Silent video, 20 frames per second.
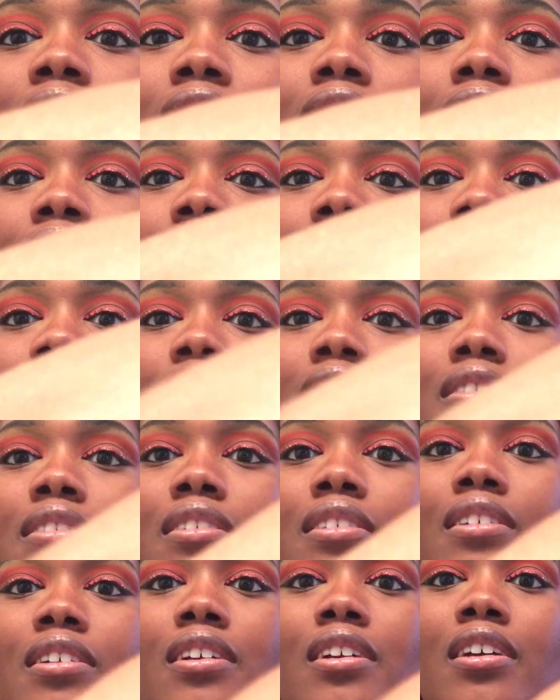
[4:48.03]
Um,
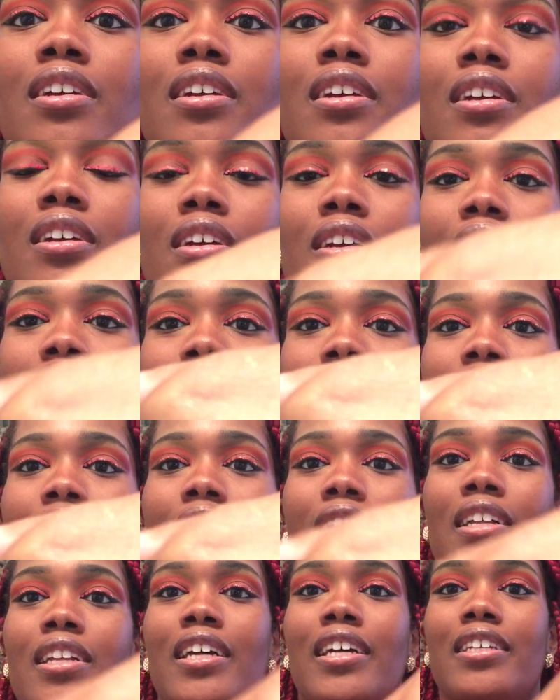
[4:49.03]

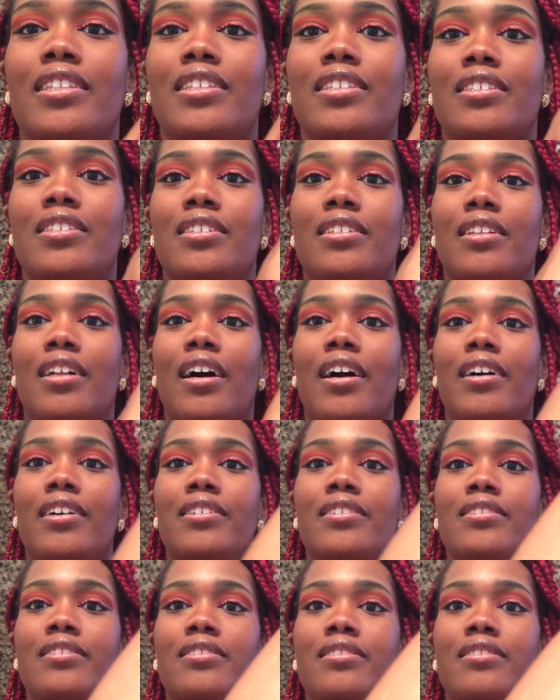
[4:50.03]
yeah, I like this a lot.